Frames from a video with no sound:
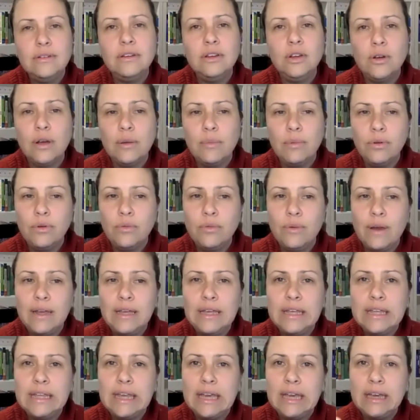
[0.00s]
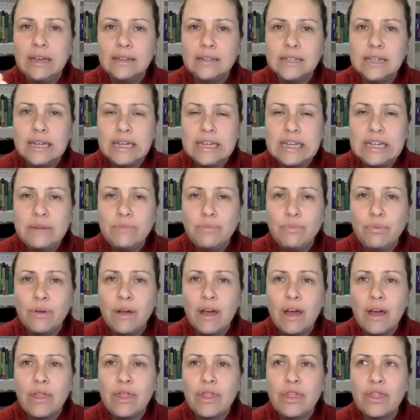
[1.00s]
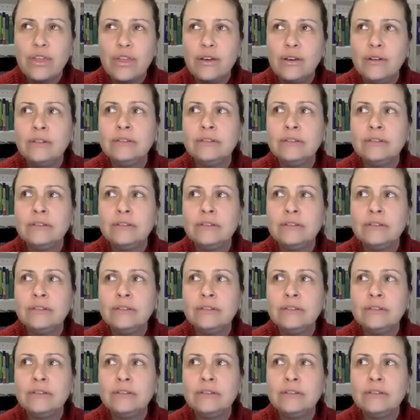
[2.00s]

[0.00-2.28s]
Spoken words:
You're able to regulate, take a deep breath,